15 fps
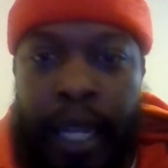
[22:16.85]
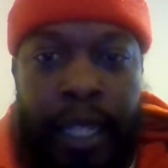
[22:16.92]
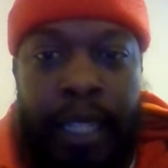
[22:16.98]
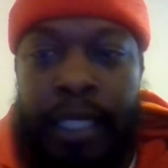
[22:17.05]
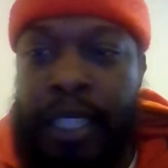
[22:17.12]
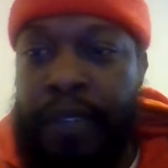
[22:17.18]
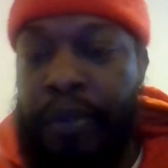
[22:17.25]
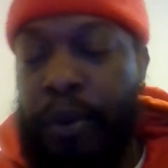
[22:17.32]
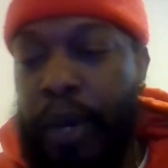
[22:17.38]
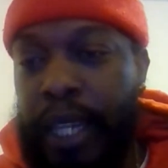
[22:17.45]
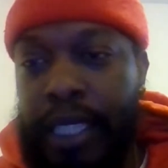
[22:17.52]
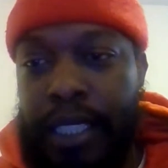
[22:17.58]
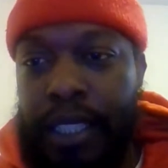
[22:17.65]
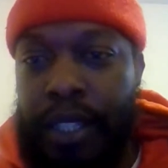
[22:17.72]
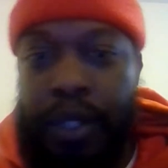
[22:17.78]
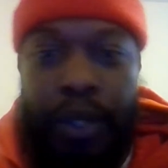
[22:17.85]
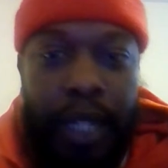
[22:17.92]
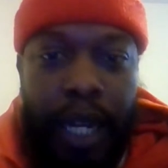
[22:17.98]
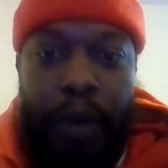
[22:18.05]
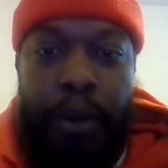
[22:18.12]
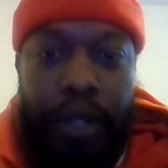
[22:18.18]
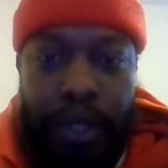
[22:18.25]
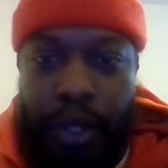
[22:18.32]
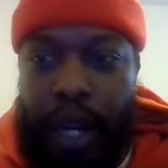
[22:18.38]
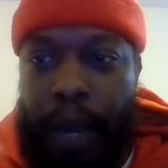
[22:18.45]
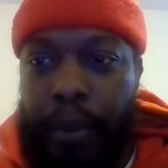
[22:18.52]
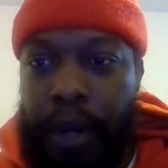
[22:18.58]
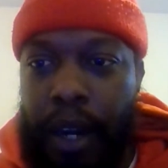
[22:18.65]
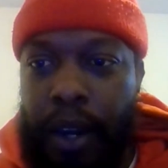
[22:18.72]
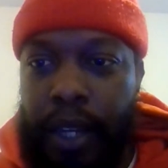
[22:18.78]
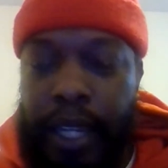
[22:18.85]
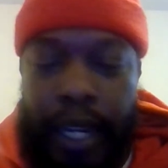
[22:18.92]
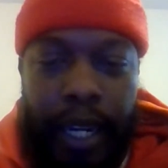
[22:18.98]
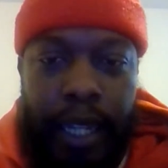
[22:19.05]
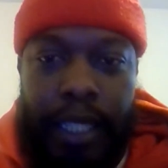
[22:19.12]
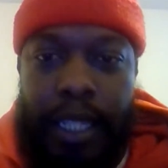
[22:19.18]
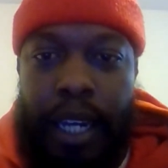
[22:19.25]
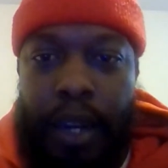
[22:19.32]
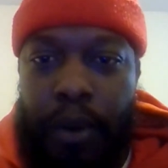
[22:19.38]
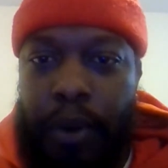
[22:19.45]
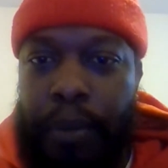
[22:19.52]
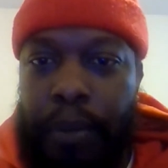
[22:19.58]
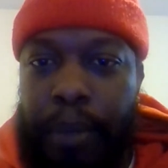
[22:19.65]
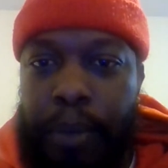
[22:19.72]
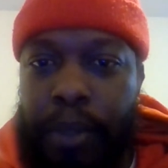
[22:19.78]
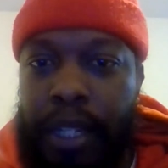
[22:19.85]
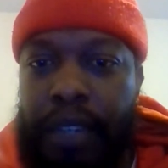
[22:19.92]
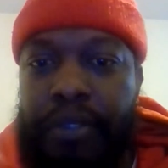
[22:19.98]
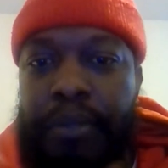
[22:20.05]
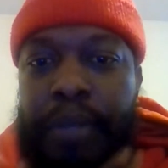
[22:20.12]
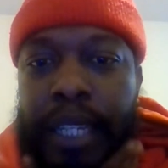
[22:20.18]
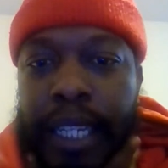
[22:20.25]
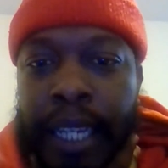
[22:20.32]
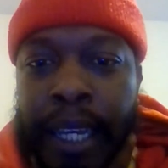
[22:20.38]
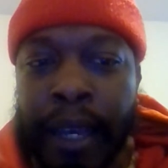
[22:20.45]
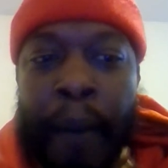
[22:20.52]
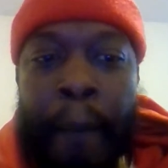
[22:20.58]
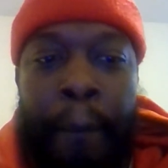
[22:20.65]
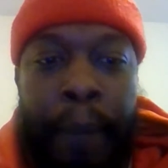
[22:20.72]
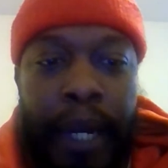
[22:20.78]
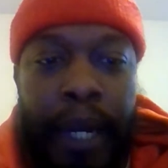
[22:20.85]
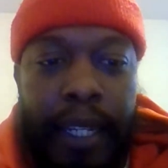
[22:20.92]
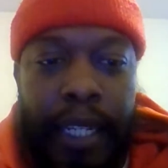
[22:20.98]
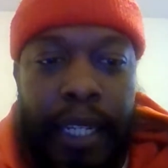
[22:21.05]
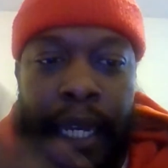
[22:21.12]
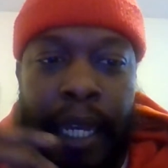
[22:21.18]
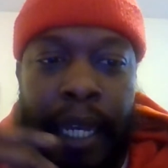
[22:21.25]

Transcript: There's different ways to do it. I won't describe it all here because I don't want people to look for me. But